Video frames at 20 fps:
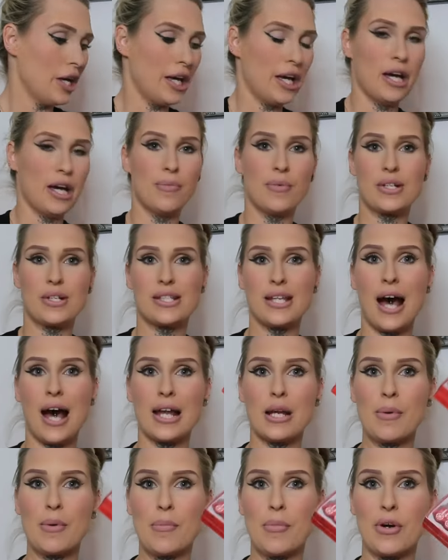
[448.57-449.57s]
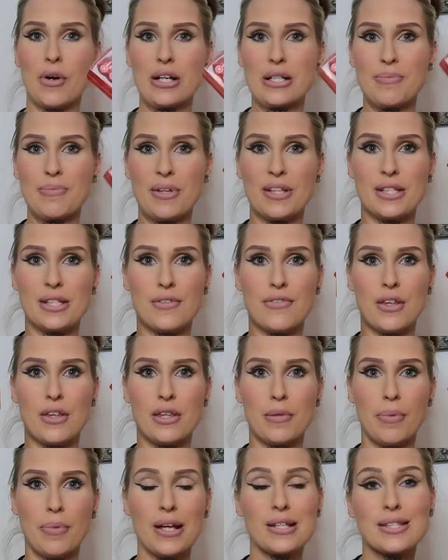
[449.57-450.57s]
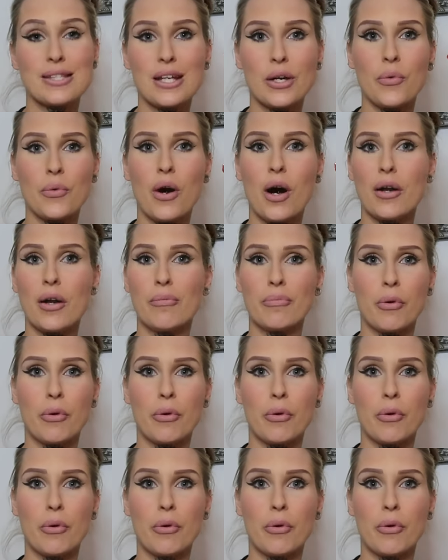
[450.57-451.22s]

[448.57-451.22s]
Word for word: A tiny bit more expensive than the plastic one,